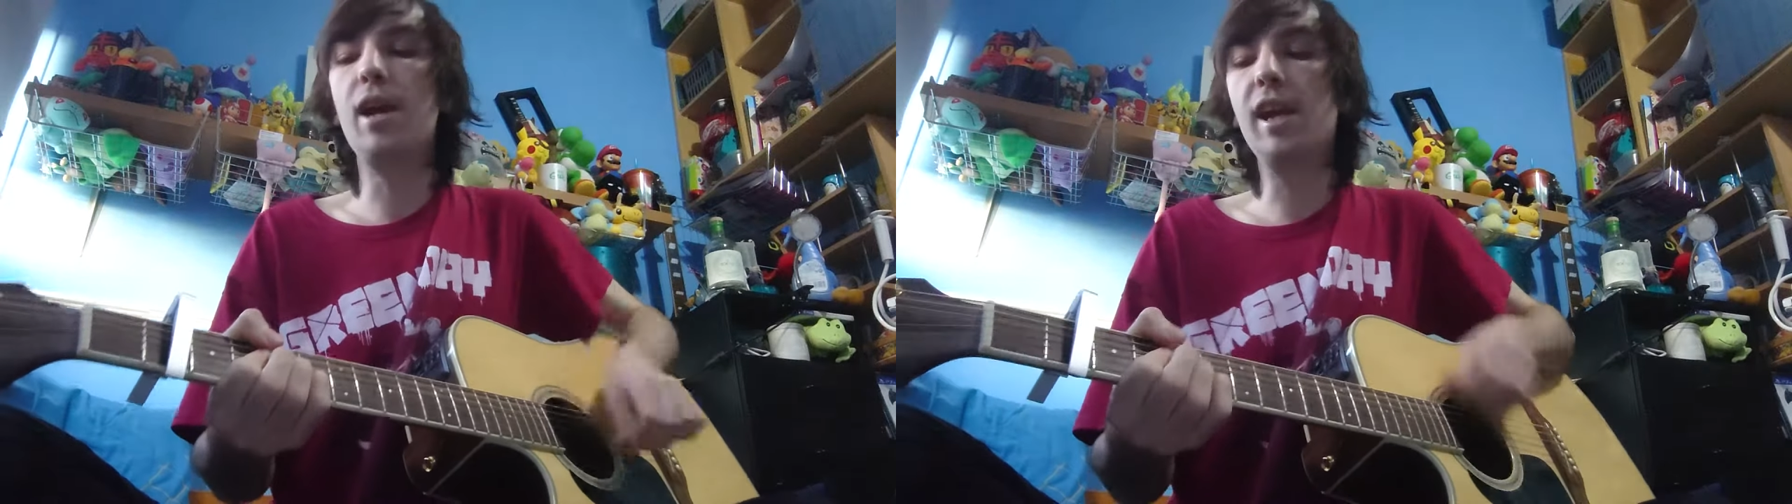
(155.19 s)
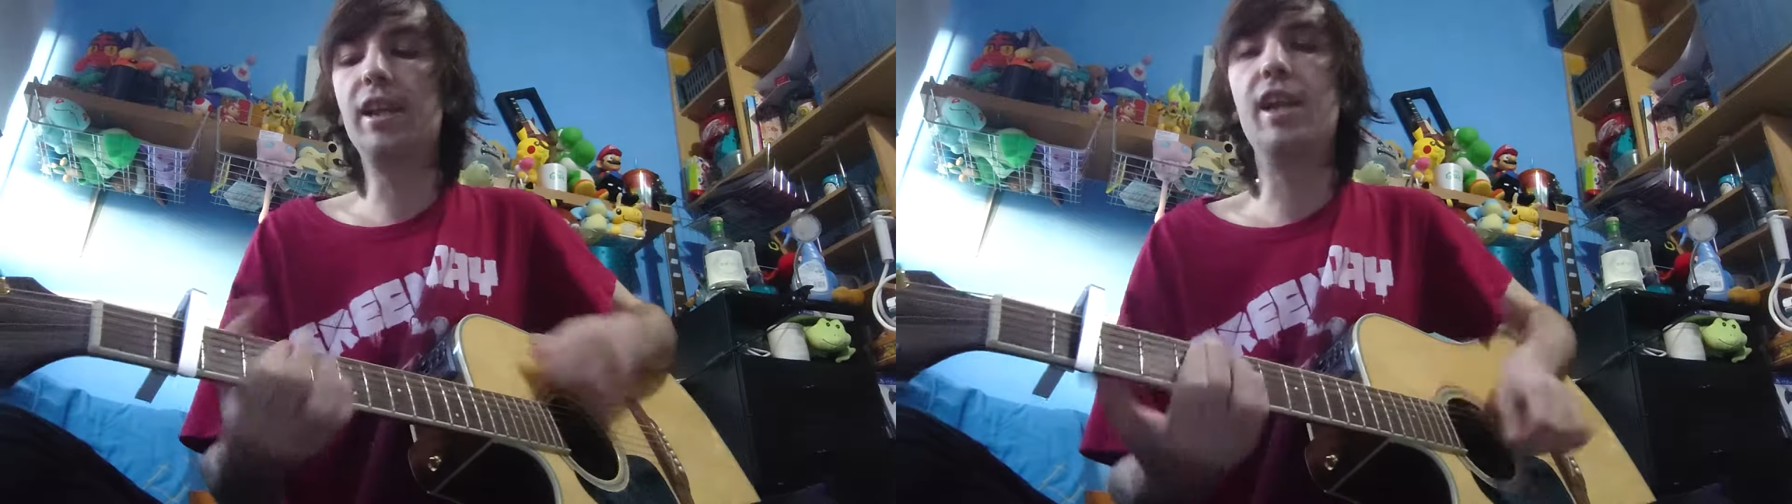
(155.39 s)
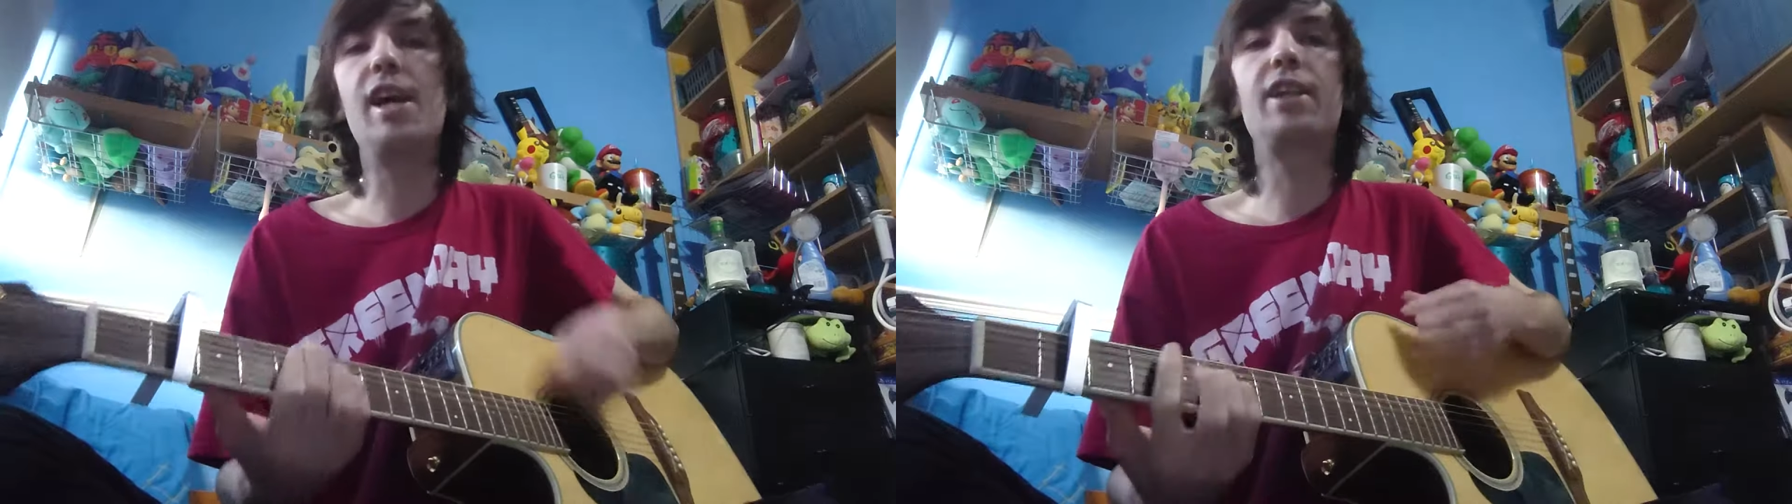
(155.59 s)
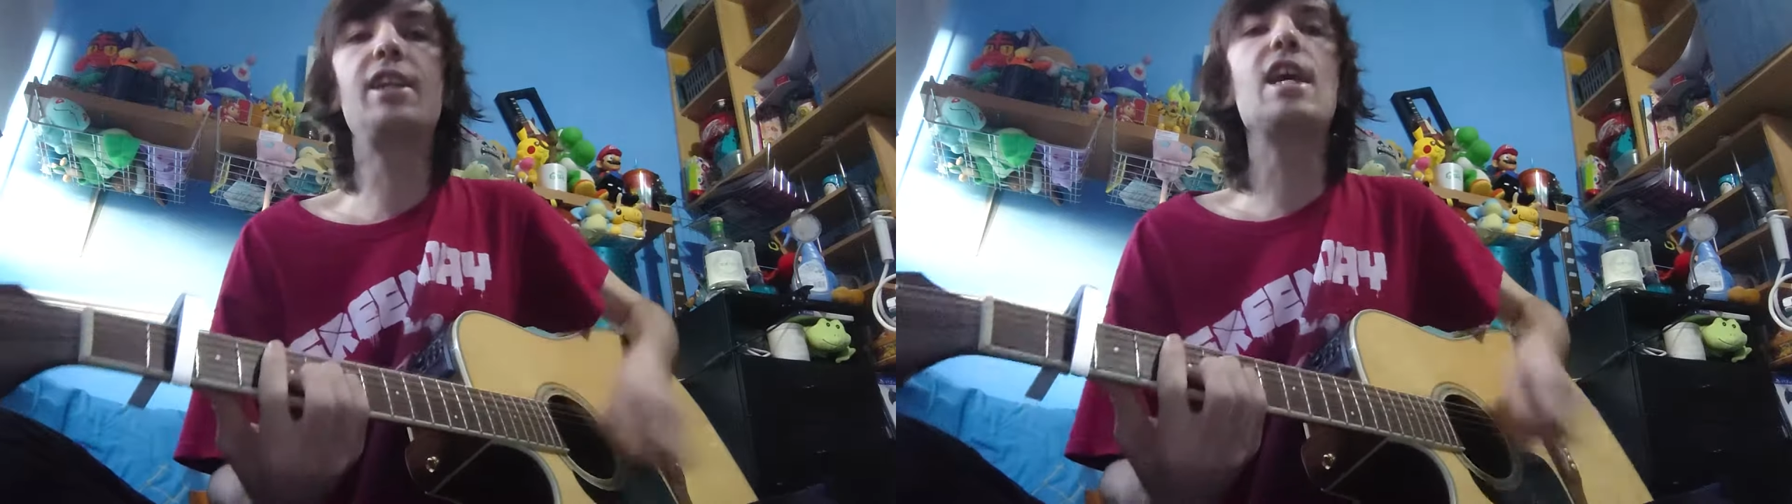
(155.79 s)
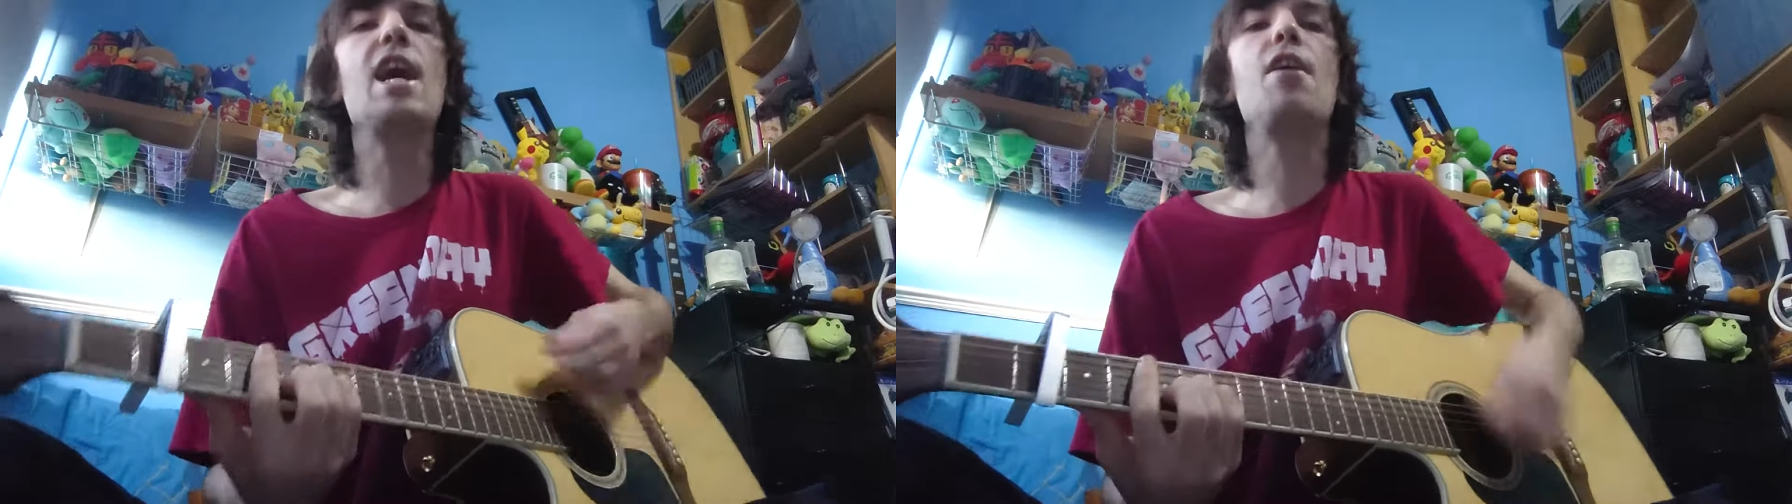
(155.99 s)
make it
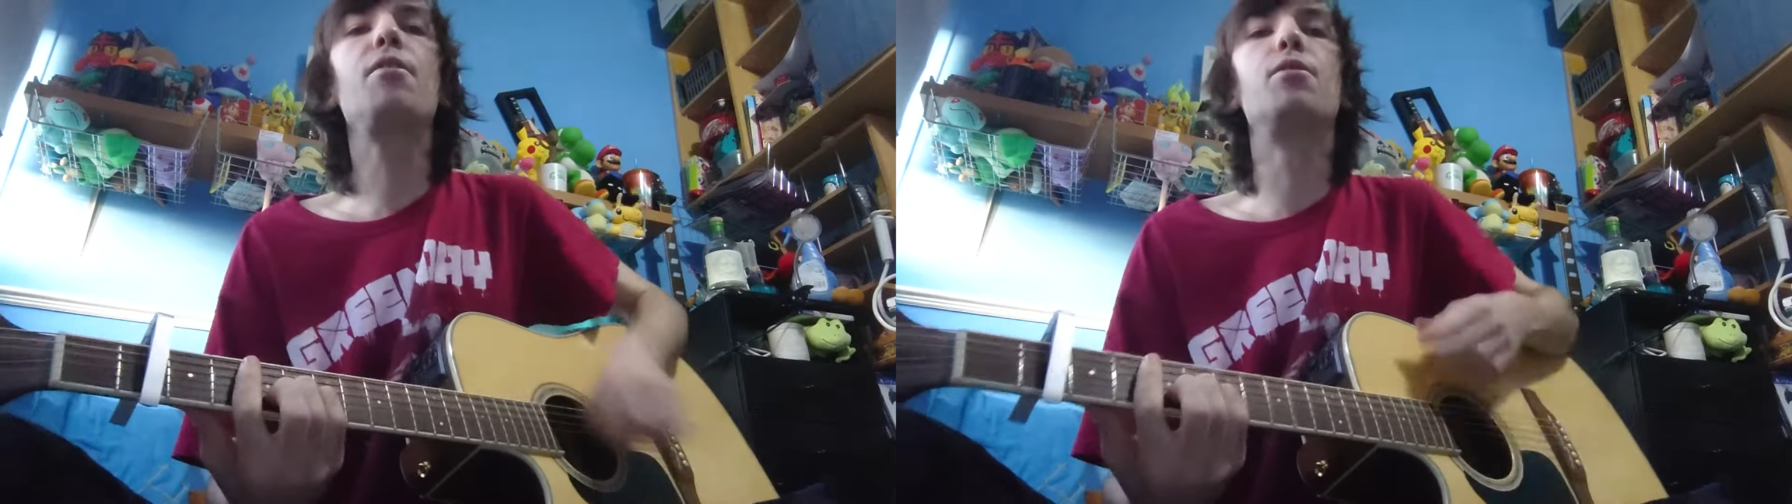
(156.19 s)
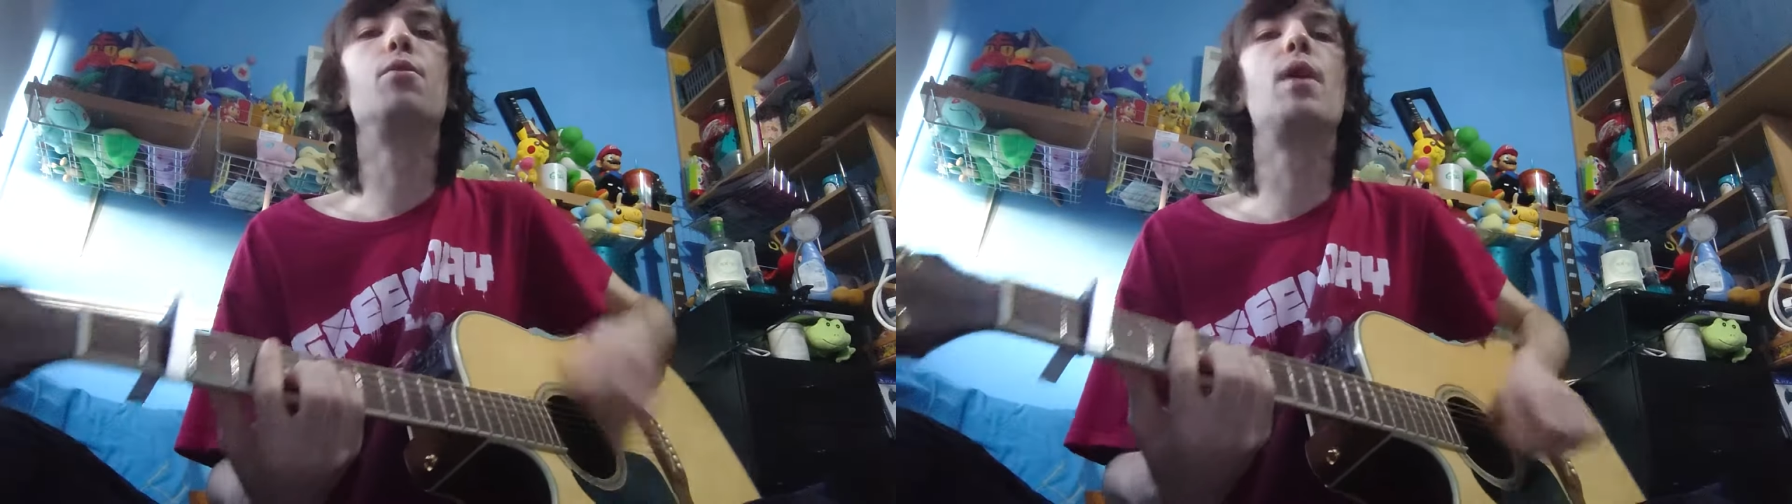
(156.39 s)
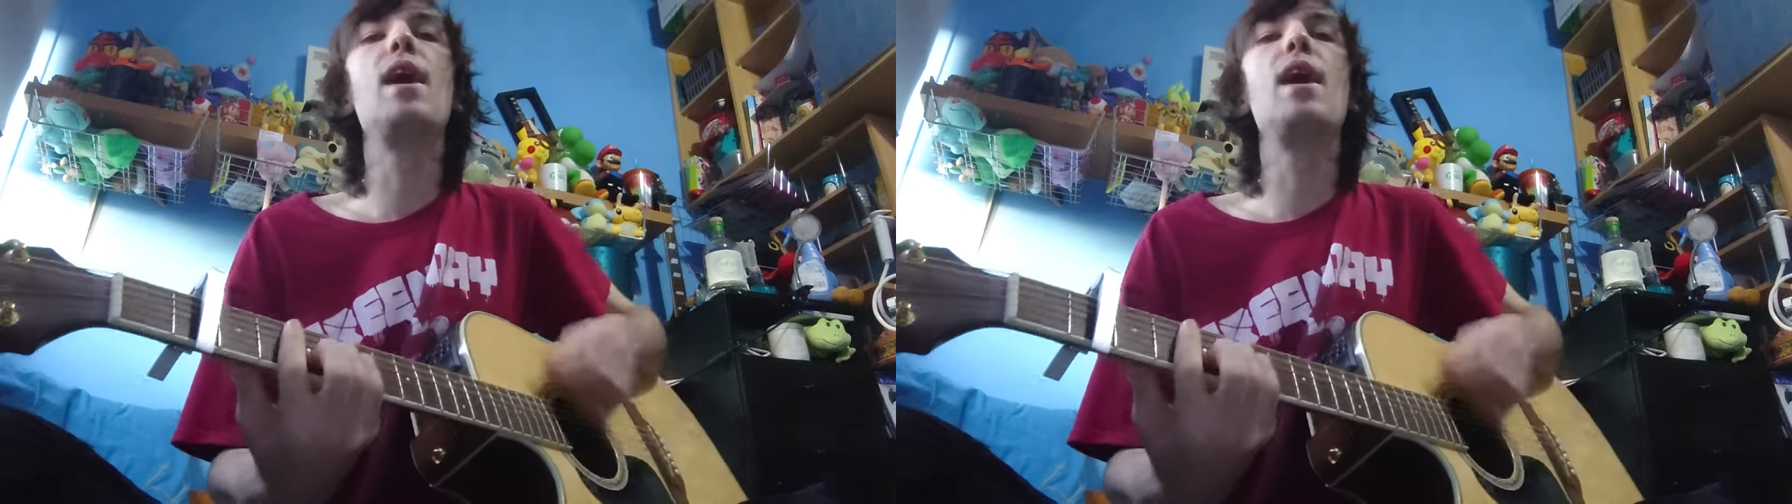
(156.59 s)
count